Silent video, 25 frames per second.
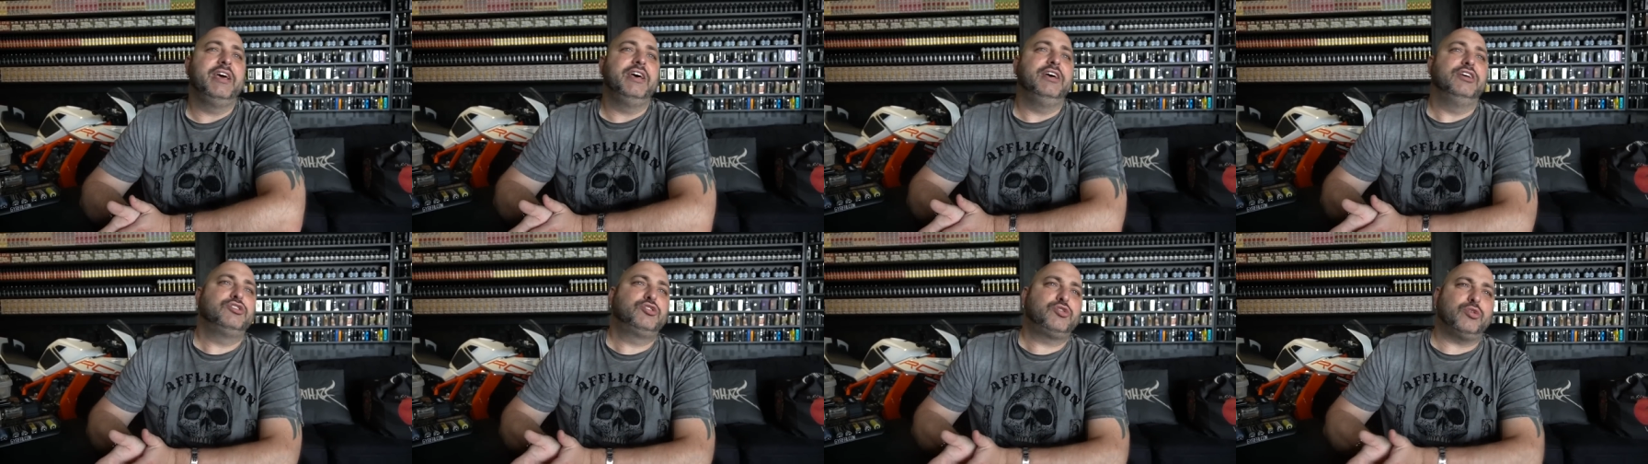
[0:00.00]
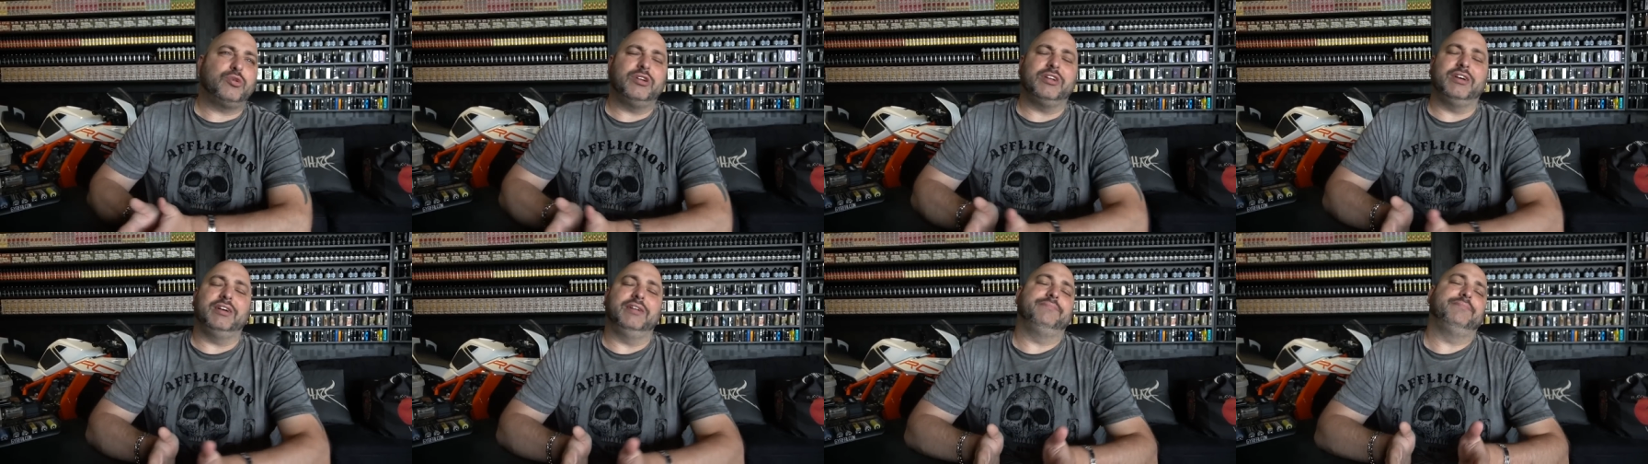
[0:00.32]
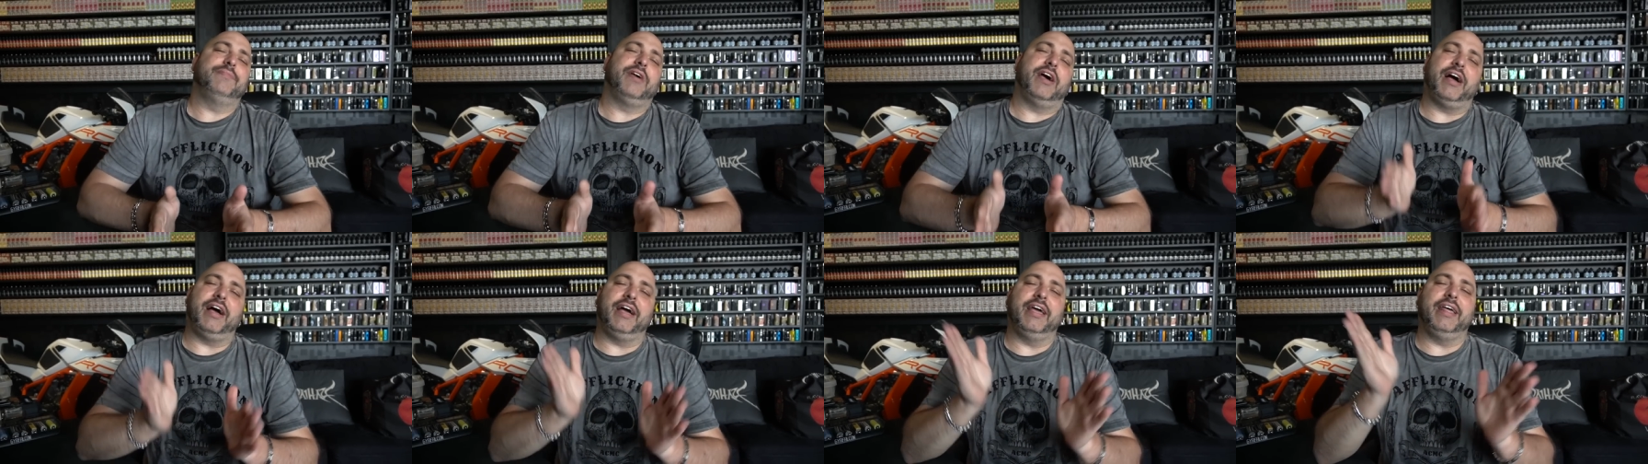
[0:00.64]
Sort of,
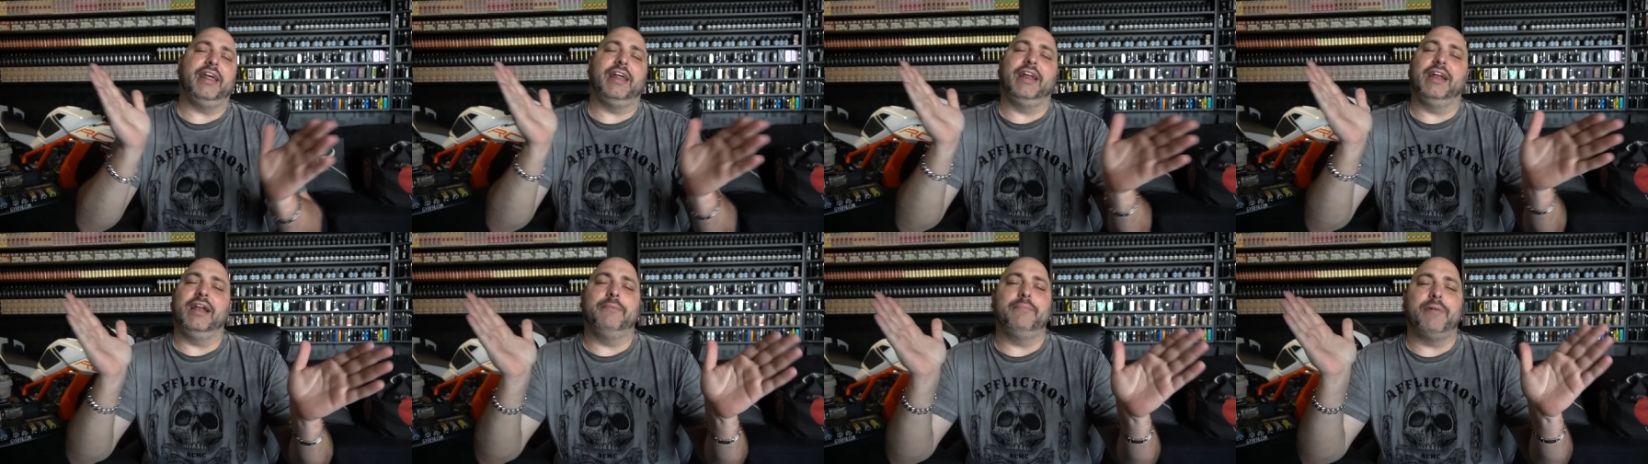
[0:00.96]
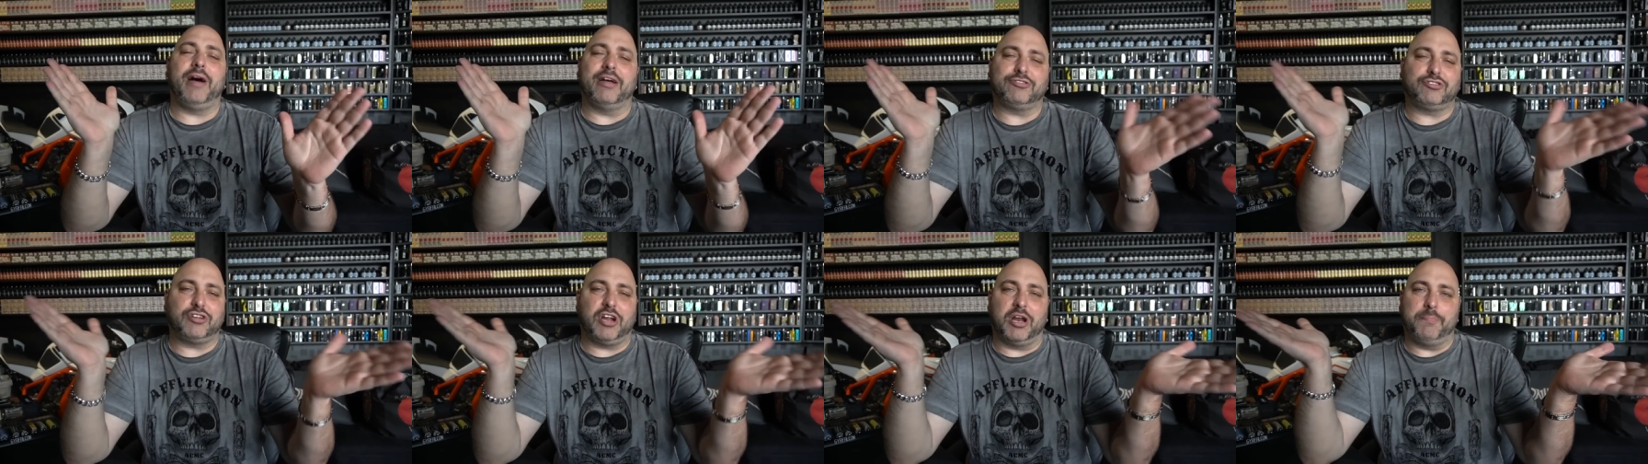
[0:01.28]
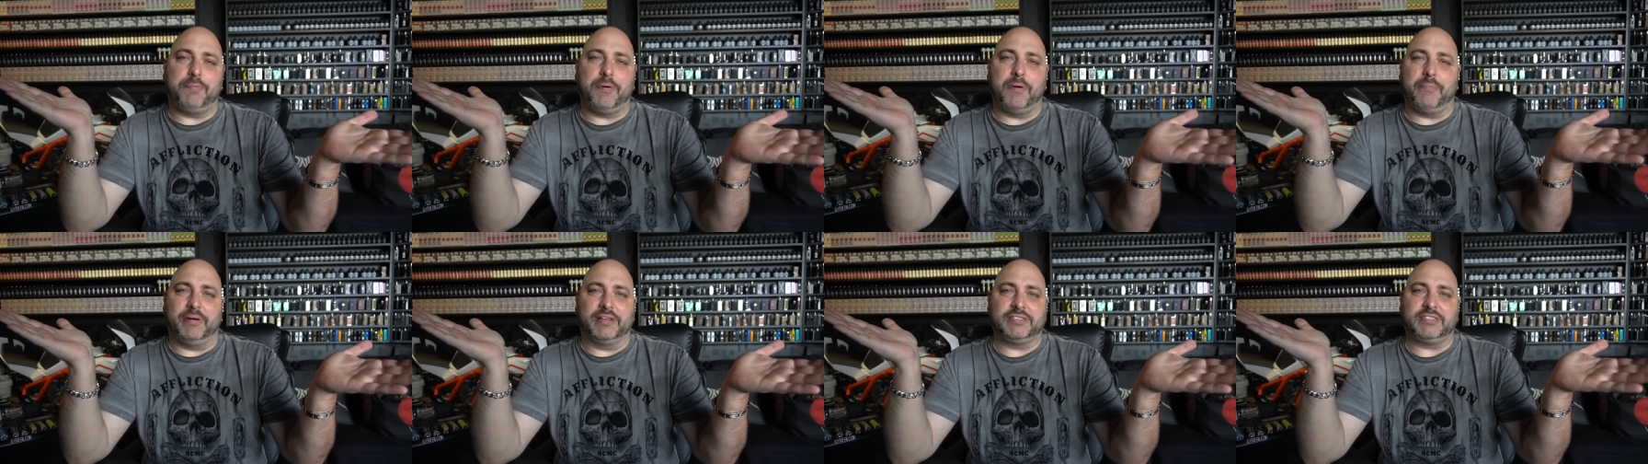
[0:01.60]
and I'm not trying
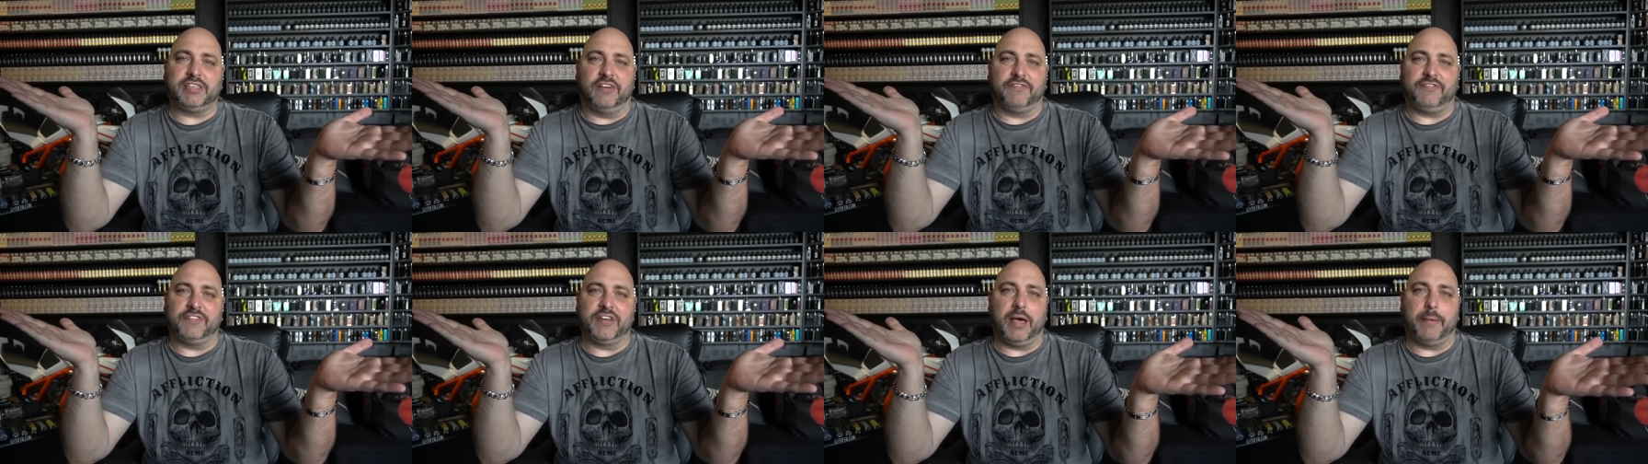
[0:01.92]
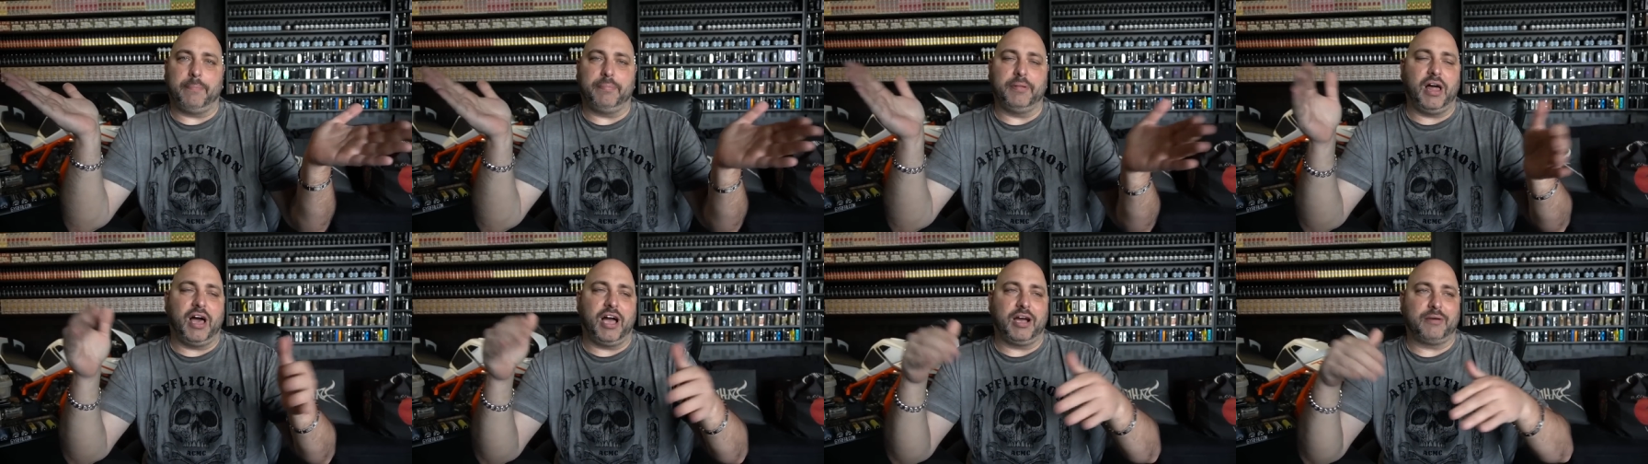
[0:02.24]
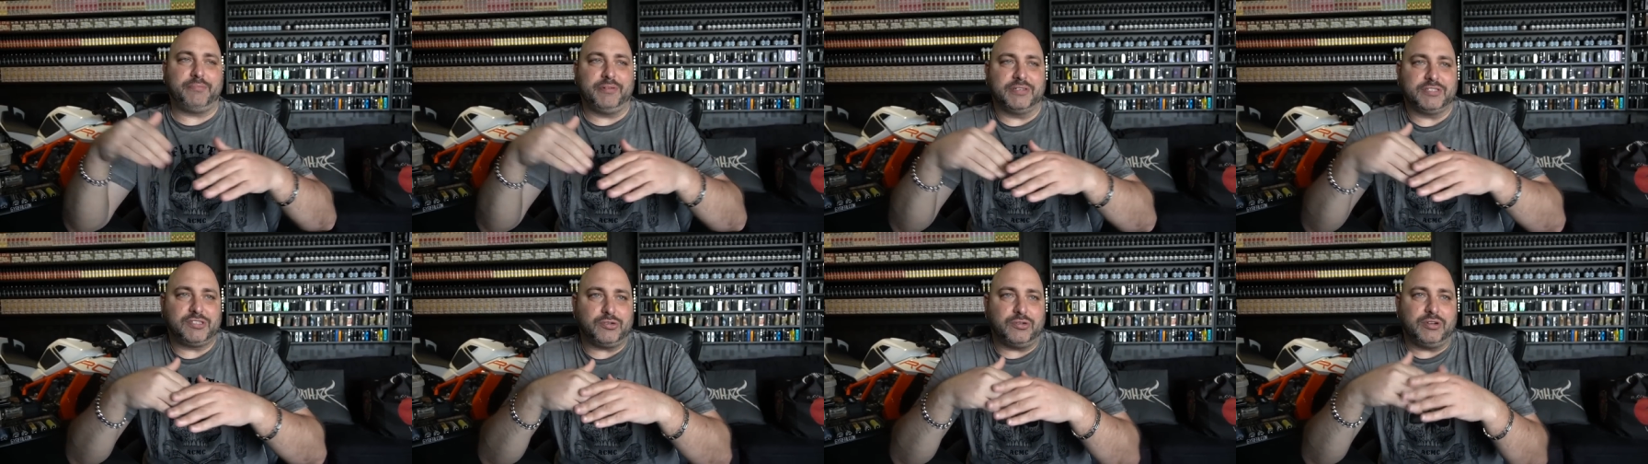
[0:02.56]
to put myself in that block,
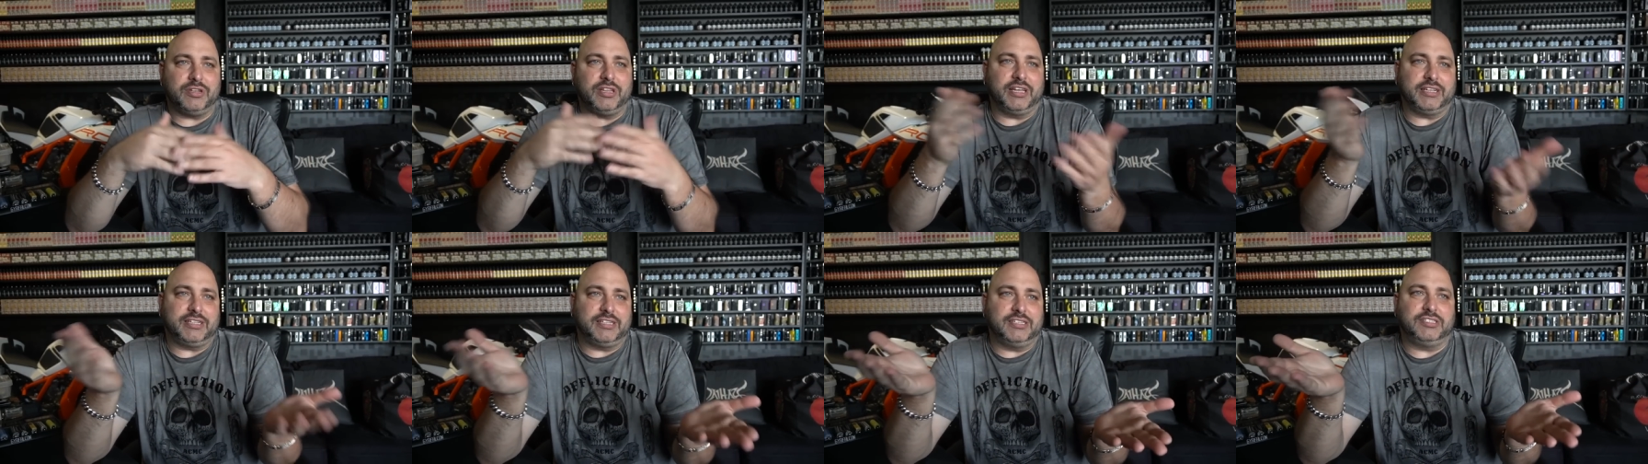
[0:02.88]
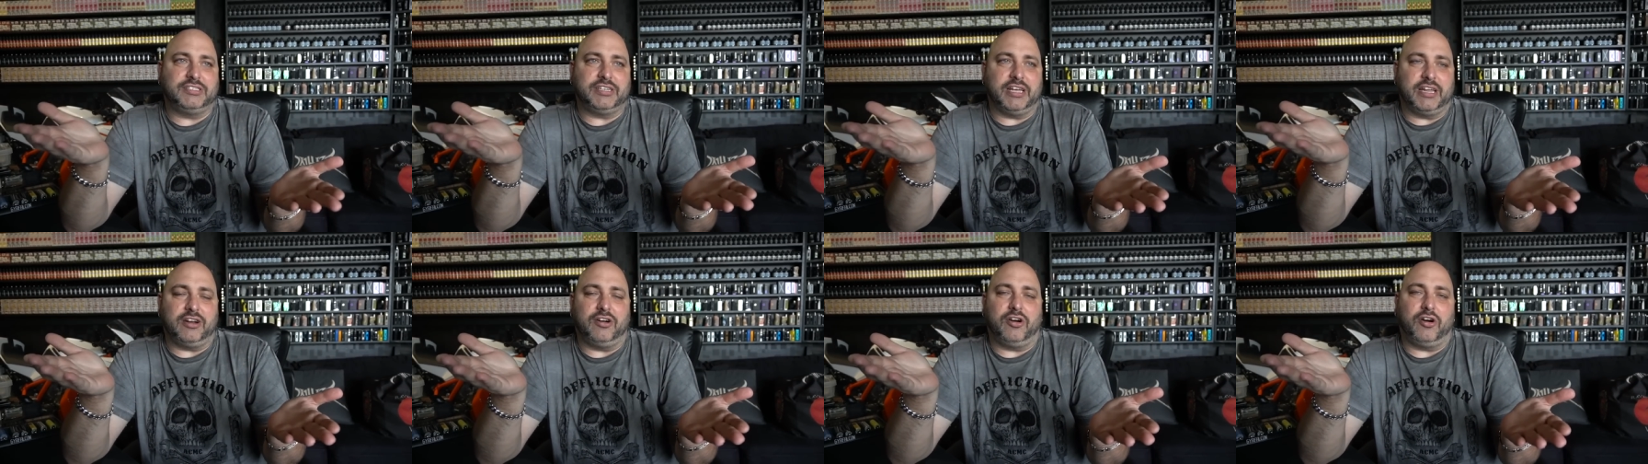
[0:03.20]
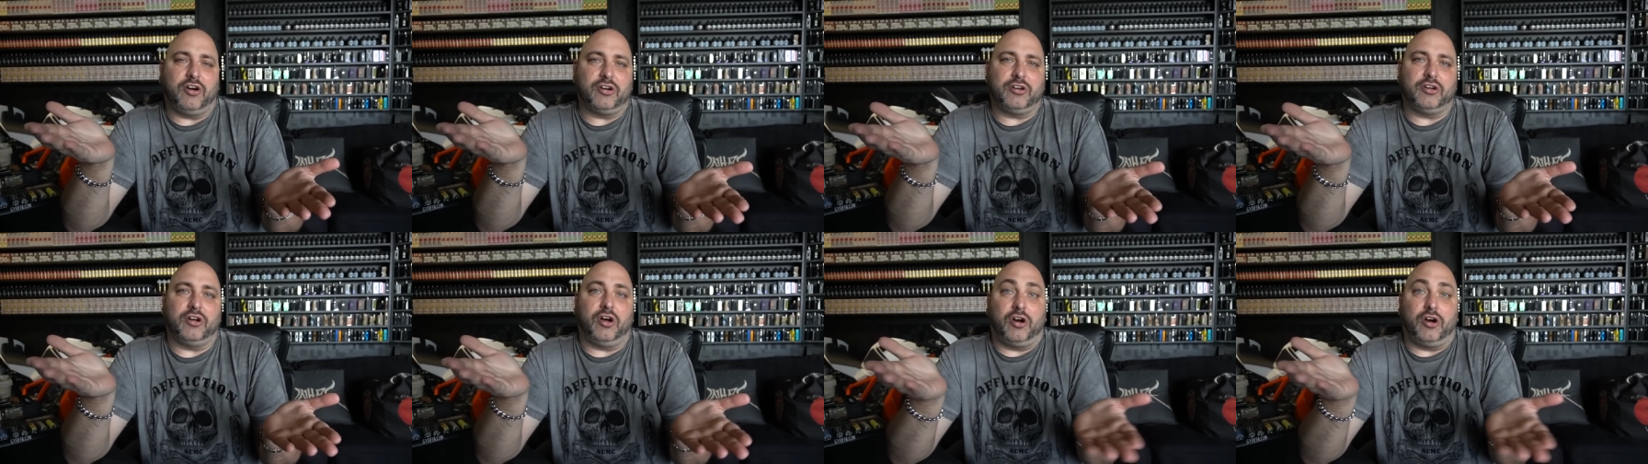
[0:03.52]
but sort of like the Gen R-